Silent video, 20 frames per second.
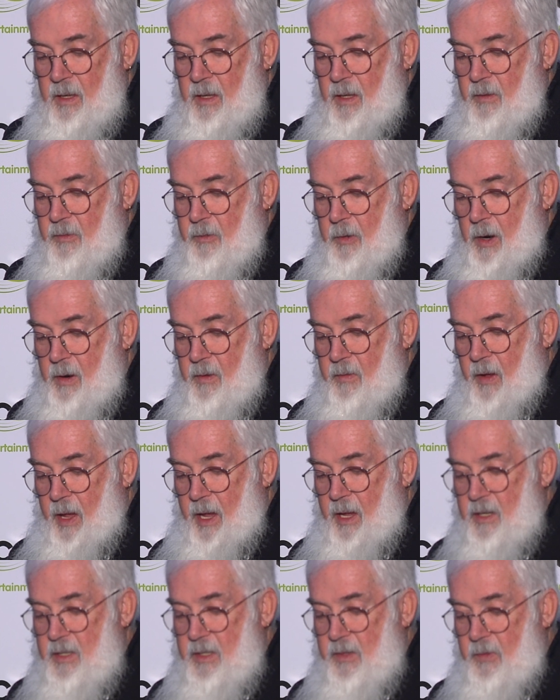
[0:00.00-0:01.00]
The front of
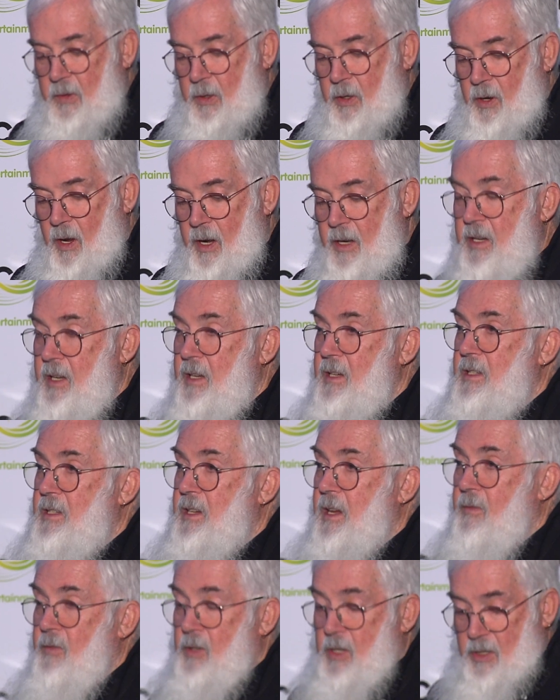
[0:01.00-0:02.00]
house for
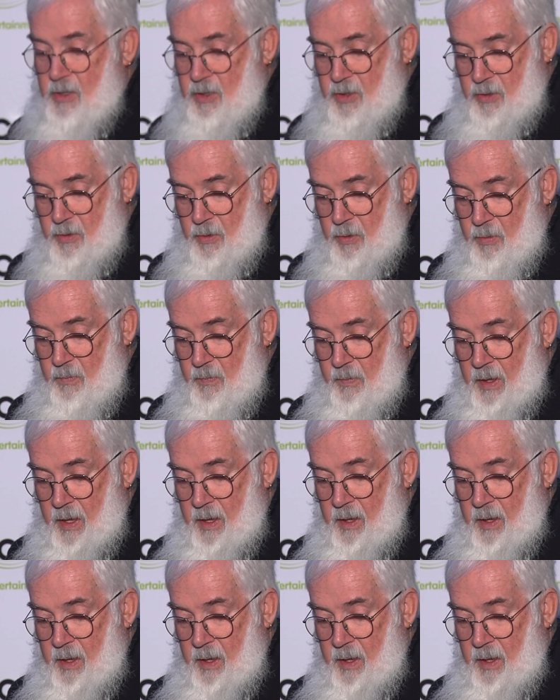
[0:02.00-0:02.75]
1972